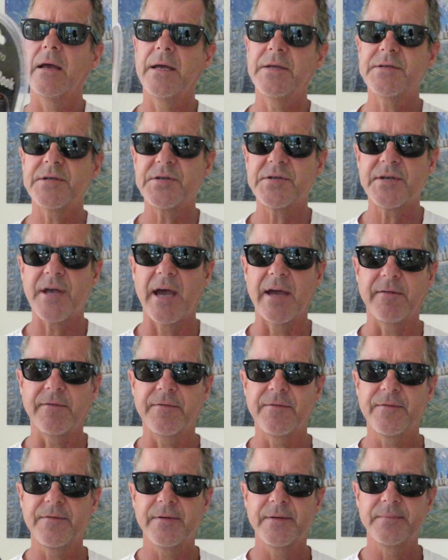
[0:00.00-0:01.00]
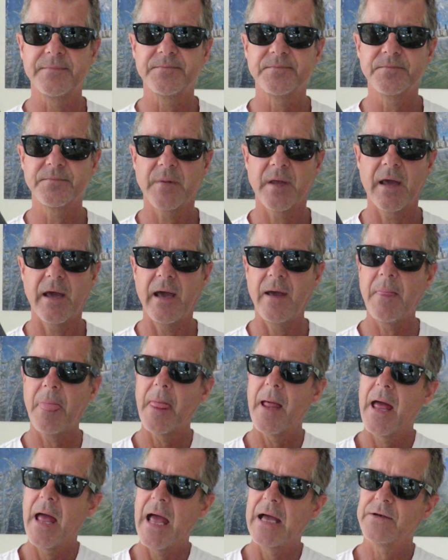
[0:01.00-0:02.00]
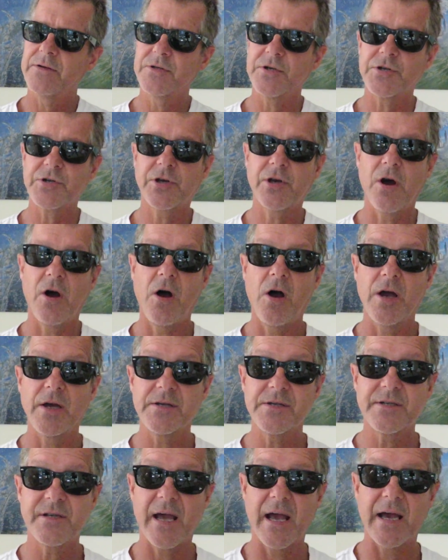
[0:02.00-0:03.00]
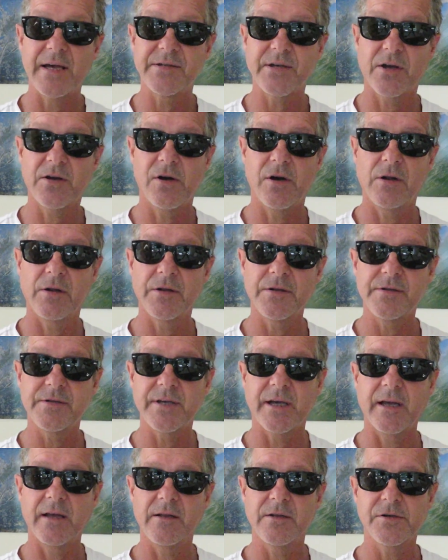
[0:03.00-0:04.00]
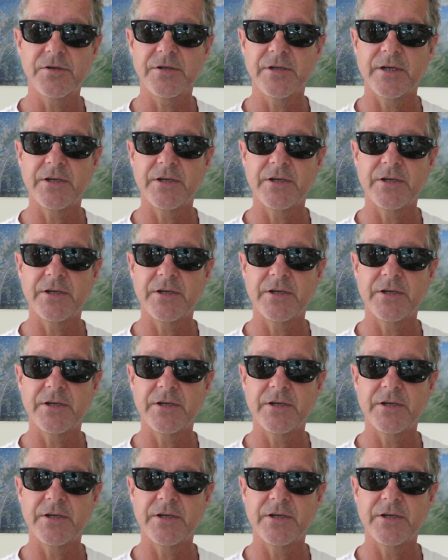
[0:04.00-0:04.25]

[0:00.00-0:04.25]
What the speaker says: it's a safe, yeah? Disguised as a Collins English